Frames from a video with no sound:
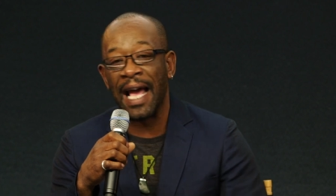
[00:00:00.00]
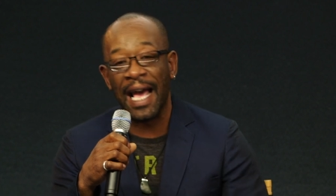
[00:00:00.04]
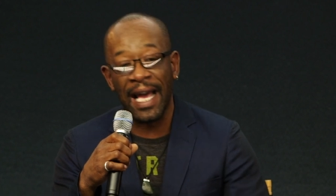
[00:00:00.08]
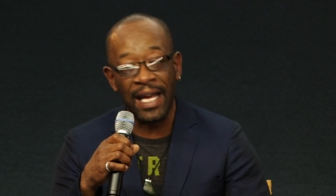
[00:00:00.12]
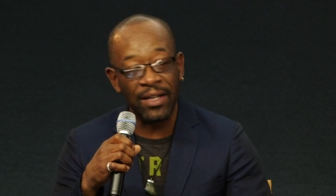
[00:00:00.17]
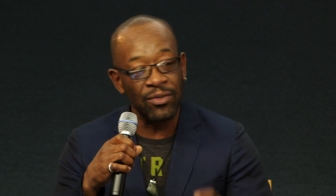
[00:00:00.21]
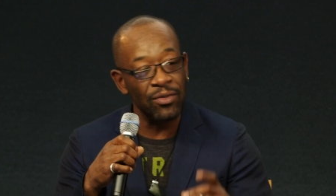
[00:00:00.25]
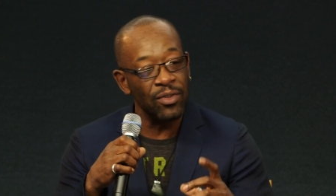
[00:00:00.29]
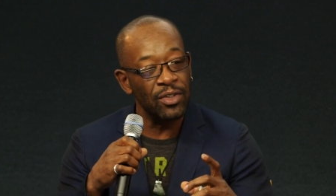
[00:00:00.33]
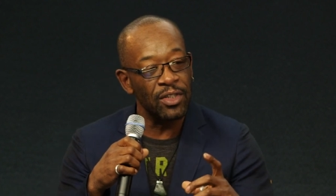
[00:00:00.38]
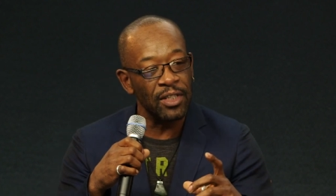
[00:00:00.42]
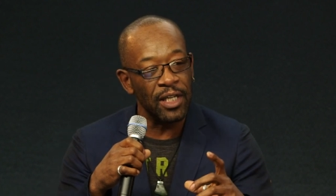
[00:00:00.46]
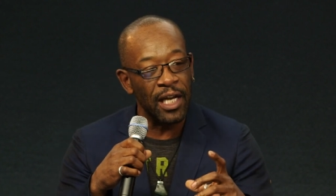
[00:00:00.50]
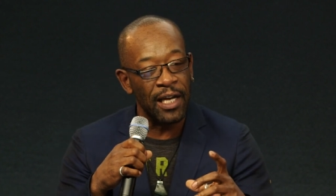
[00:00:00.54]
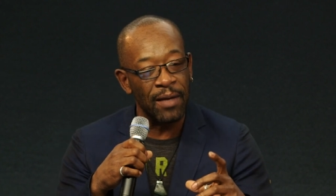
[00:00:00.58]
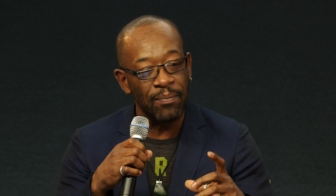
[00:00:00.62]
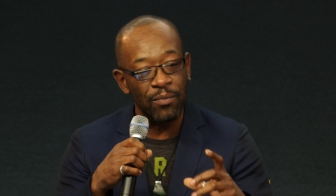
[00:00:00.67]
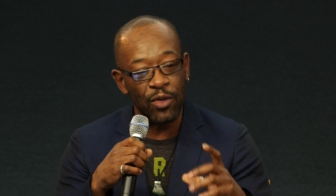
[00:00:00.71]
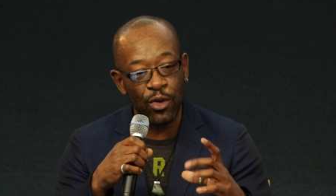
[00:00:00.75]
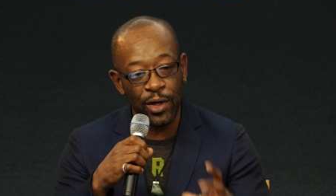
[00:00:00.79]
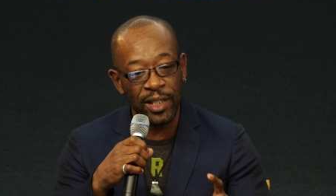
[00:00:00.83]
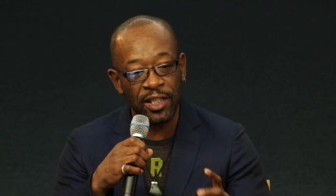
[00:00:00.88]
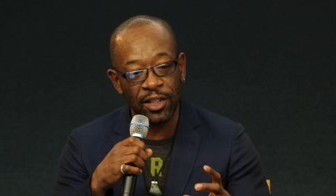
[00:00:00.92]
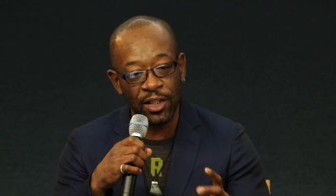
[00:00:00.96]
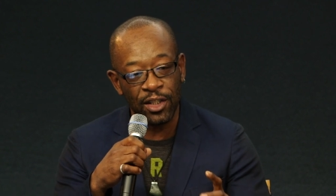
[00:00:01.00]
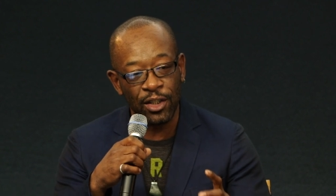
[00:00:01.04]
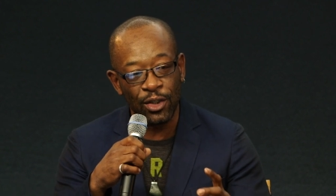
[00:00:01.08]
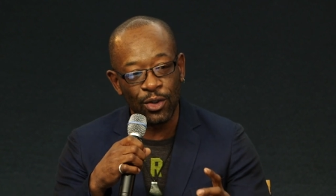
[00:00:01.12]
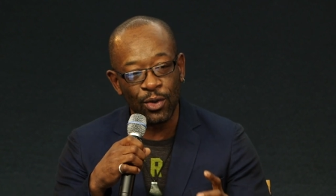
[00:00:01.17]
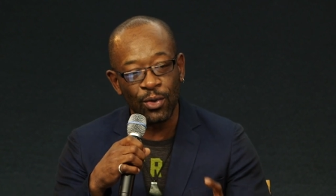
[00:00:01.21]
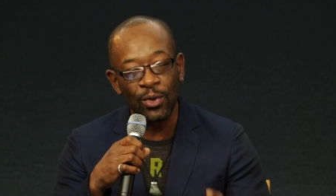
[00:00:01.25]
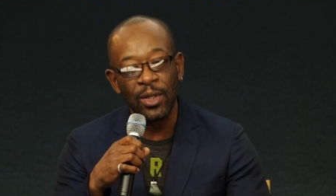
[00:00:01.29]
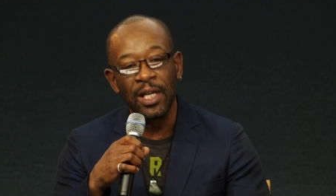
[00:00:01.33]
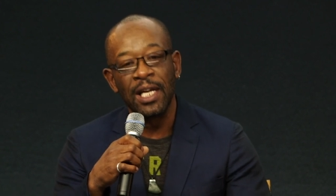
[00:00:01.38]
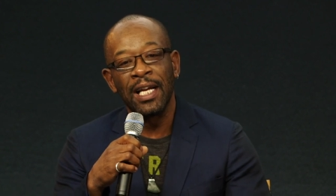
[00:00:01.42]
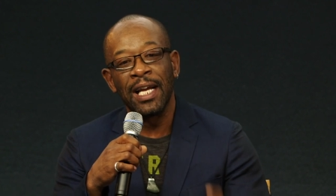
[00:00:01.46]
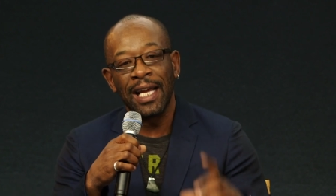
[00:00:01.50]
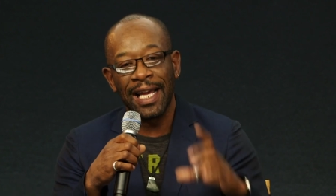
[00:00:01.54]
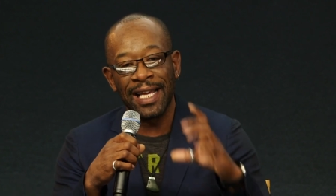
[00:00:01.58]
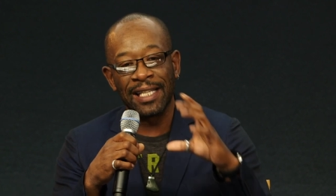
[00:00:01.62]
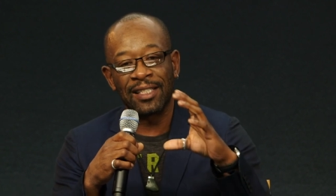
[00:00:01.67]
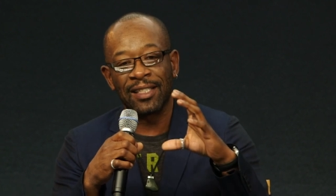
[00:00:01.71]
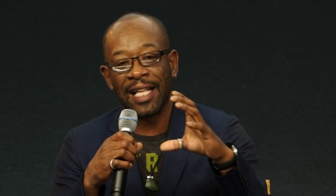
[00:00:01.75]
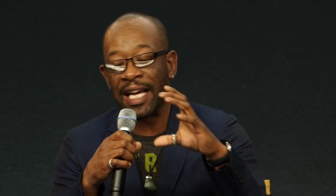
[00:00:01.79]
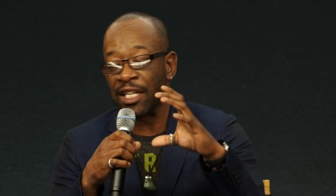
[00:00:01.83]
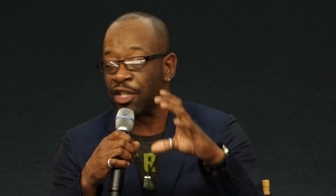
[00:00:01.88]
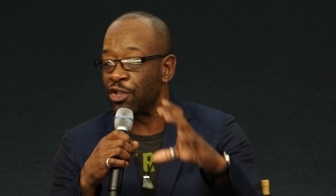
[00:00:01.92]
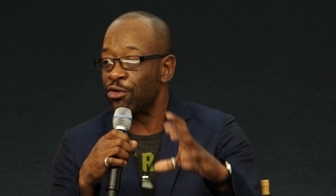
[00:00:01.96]
And um, critical
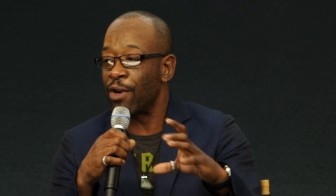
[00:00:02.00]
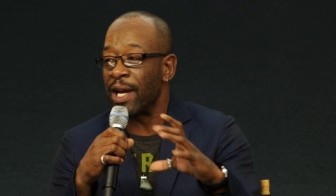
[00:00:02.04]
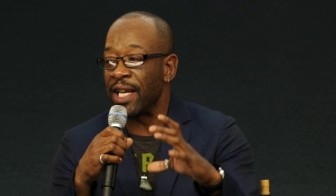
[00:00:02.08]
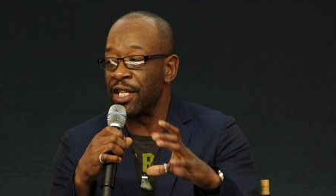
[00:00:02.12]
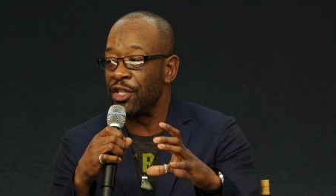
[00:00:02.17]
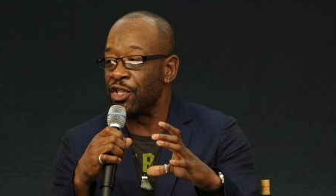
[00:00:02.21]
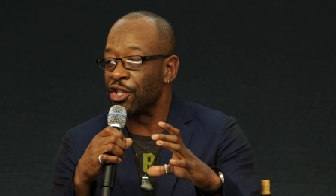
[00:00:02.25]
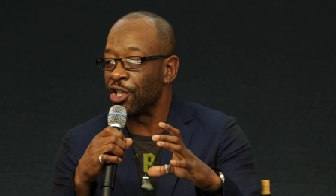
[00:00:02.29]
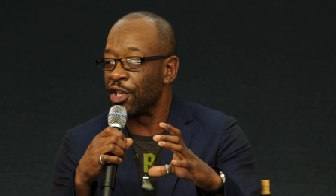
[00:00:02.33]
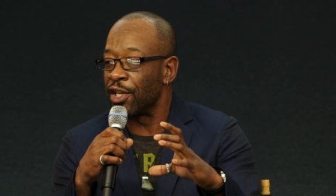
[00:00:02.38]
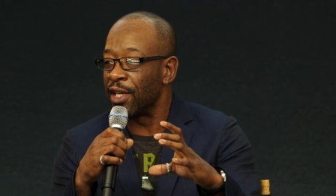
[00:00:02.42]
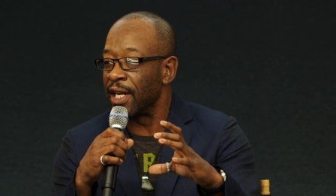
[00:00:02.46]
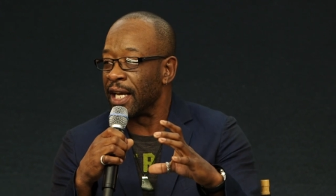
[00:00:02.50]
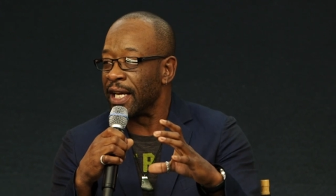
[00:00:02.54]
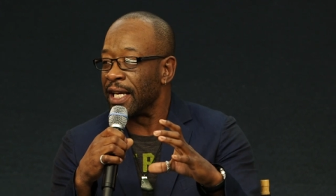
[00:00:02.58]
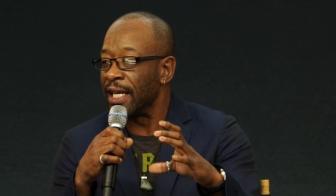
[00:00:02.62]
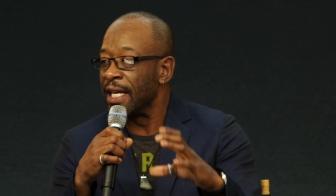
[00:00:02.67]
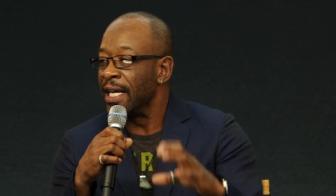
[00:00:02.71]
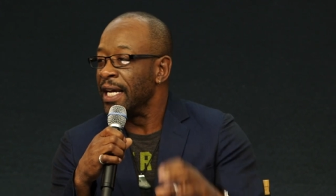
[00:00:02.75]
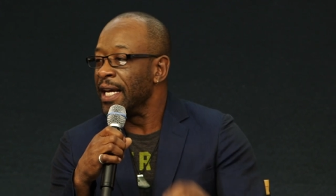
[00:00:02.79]
is that train journey,